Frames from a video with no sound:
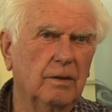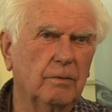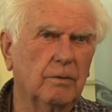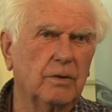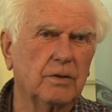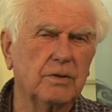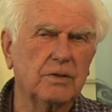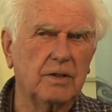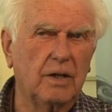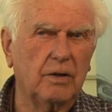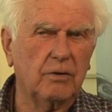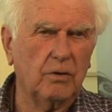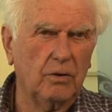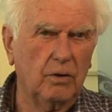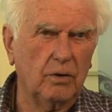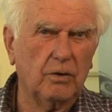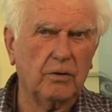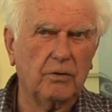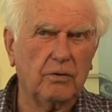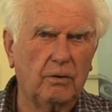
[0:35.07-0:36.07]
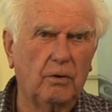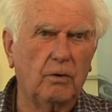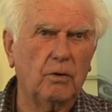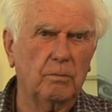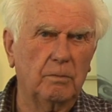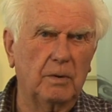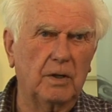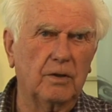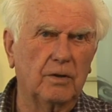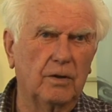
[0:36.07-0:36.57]
Whereas now you've got to throw
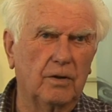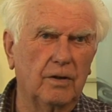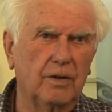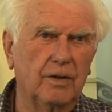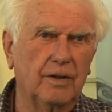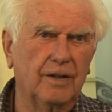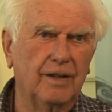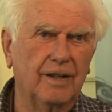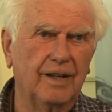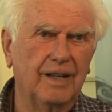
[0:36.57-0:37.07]
them in early.